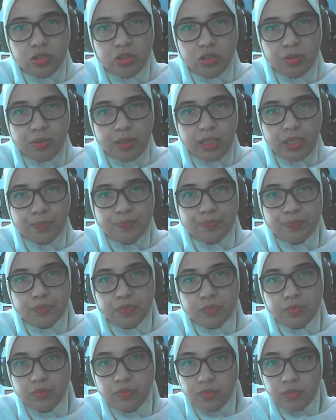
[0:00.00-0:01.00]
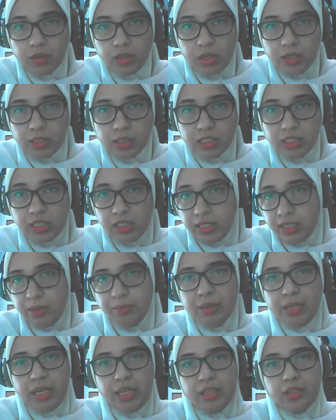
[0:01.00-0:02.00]
to be
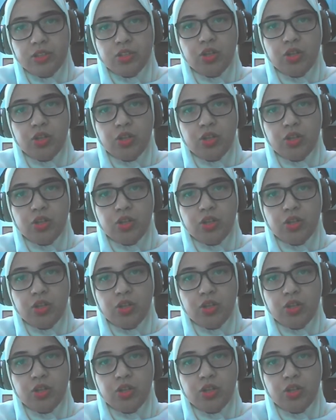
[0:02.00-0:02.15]
disseminated.